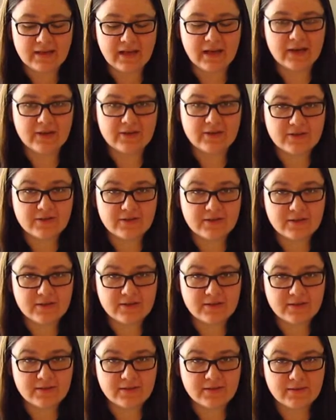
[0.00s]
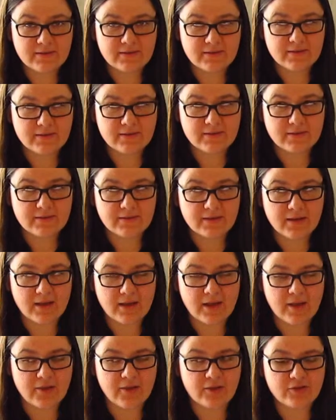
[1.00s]
character songs,
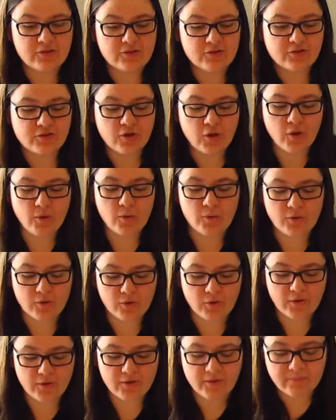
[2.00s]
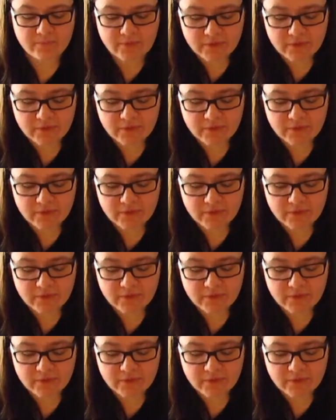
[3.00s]
and it's so good. The